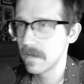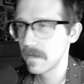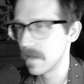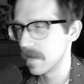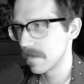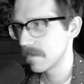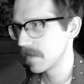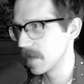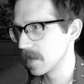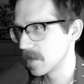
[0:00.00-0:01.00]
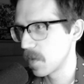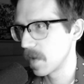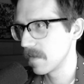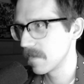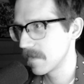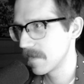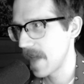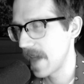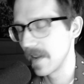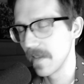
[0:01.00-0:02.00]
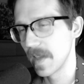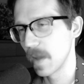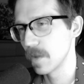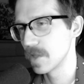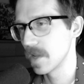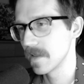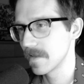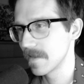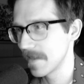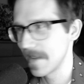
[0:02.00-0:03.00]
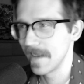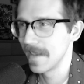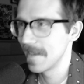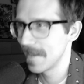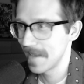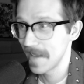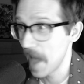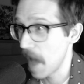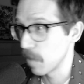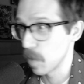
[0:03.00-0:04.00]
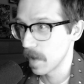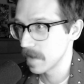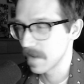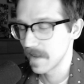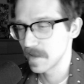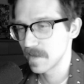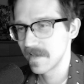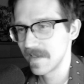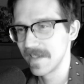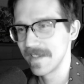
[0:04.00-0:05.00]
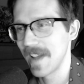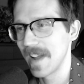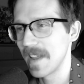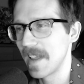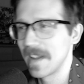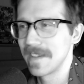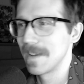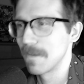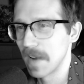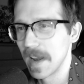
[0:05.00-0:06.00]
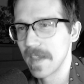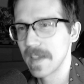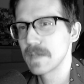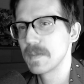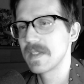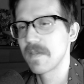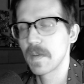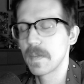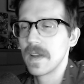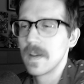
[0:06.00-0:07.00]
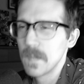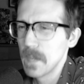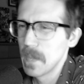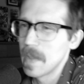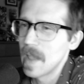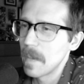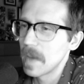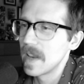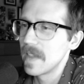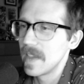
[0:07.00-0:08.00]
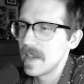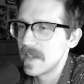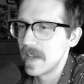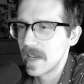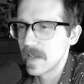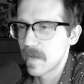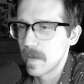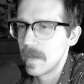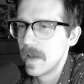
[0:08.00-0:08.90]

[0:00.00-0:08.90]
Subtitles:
The Sony handheld thing was just everywhere, so I didn't read anything specific, but I'm getting these details from